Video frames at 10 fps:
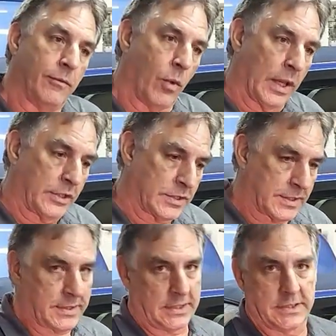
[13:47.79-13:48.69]
while it
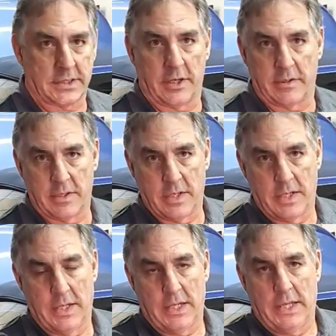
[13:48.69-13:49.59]
just sits
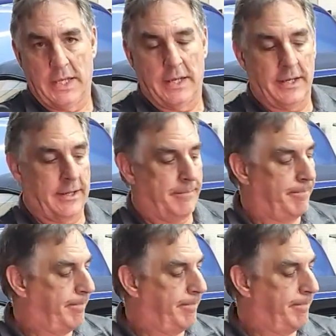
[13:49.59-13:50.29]
there.